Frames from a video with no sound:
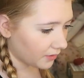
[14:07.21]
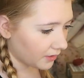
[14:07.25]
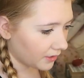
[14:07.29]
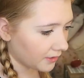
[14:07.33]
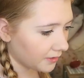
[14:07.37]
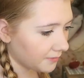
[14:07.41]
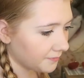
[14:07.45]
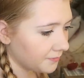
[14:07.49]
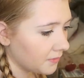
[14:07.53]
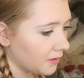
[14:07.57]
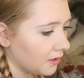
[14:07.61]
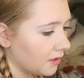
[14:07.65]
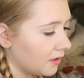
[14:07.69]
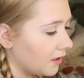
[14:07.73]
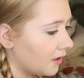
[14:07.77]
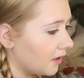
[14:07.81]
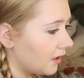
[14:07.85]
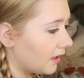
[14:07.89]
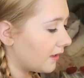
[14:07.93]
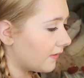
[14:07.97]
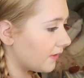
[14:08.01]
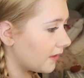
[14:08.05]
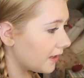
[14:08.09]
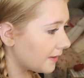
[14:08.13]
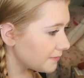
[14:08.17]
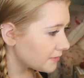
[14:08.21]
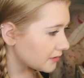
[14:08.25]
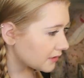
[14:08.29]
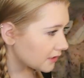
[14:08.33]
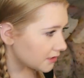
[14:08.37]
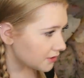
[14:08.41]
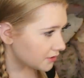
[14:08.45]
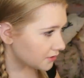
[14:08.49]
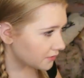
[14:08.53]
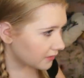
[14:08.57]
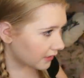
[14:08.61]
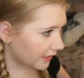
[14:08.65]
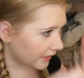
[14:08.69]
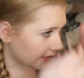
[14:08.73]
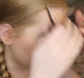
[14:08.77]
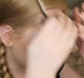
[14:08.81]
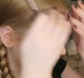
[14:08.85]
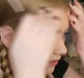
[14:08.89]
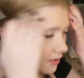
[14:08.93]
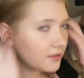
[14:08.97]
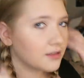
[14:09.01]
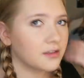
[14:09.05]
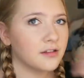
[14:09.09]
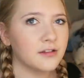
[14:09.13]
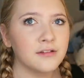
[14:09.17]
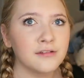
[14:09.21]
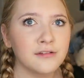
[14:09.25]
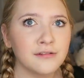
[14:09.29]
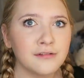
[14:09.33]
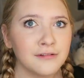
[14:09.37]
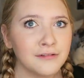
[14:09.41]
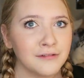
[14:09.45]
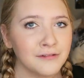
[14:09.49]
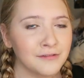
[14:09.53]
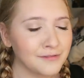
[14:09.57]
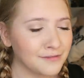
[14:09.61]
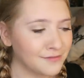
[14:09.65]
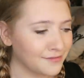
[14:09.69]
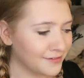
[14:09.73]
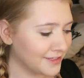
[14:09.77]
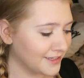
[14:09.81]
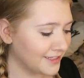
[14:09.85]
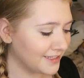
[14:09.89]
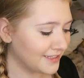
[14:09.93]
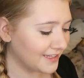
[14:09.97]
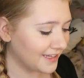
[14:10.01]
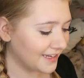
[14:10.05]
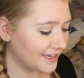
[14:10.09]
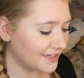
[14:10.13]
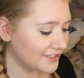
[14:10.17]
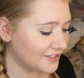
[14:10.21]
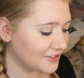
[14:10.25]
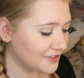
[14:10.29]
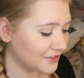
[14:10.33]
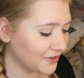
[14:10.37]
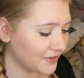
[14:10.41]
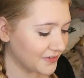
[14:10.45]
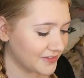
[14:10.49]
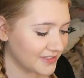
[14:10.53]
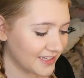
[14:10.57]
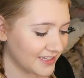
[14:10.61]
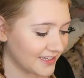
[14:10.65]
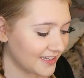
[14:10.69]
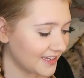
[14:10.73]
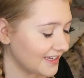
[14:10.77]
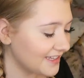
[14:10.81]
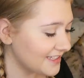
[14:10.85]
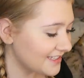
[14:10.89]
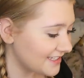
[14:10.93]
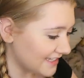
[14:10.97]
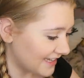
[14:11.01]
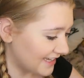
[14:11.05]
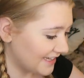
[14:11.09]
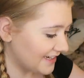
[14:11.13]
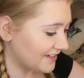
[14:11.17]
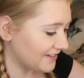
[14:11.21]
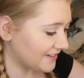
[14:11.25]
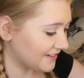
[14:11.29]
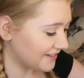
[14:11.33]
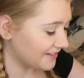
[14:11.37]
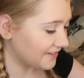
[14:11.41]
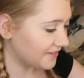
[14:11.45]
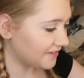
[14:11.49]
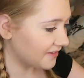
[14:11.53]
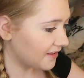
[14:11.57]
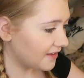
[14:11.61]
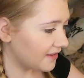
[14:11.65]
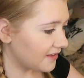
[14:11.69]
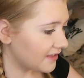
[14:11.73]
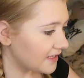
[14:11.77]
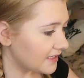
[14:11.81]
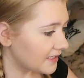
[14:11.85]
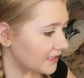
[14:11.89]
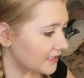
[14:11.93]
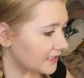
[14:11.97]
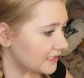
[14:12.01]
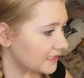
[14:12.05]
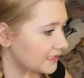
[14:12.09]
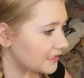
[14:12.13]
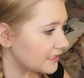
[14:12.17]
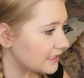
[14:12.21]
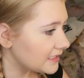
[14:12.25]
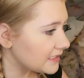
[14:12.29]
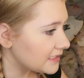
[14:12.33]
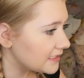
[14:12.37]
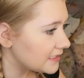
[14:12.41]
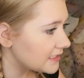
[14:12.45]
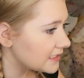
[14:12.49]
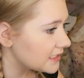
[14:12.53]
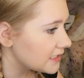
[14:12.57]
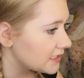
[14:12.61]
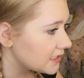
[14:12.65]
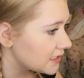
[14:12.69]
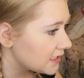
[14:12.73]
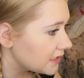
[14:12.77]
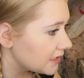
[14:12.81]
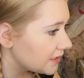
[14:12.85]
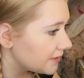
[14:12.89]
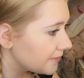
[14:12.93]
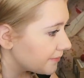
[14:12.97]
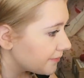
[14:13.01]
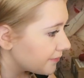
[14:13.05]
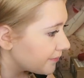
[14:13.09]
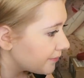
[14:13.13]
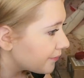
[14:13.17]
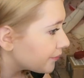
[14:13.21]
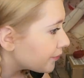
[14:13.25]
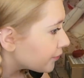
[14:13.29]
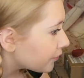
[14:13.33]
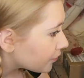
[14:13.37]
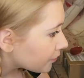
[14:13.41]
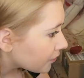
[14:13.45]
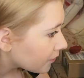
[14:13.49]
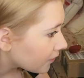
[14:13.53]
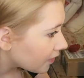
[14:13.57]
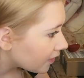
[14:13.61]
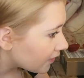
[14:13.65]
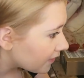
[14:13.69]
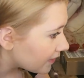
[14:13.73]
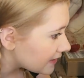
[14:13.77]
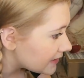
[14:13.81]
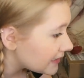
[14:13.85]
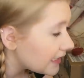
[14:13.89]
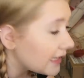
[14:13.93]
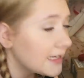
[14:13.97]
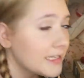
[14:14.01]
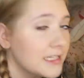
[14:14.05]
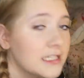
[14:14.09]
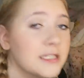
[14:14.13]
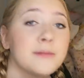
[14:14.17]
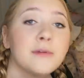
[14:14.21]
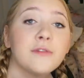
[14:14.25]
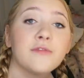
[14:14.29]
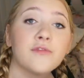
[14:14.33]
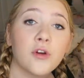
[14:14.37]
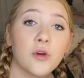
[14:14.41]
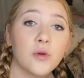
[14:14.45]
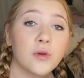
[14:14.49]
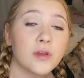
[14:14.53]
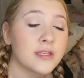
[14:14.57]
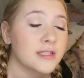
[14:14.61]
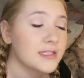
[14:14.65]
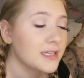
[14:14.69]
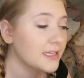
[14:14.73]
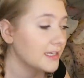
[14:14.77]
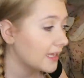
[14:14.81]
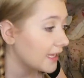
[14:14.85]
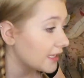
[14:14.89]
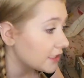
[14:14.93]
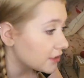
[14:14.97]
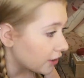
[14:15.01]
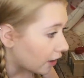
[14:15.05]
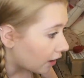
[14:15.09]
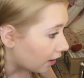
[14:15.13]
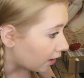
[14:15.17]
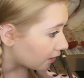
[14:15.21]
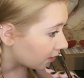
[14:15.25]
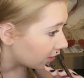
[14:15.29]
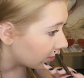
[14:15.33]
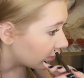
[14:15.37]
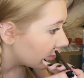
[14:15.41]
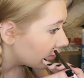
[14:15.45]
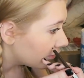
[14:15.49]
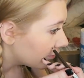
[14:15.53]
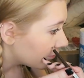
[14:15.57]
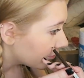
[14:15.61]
okay, and then I'm just gonna do like really light strokes, I guess. I don't know. Let's see. This, I need to be focused. I can't talk.